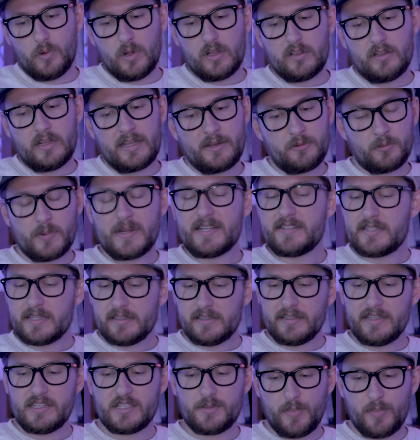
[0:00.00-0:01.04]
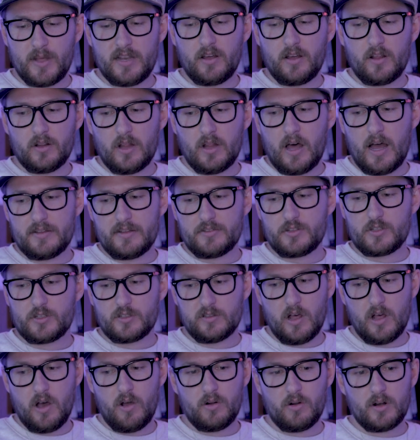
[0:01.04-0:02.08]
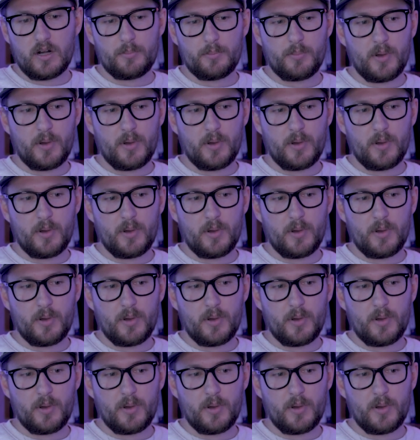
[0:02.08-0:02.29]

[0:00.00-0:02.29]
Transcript: like recently, it's been a lot slower.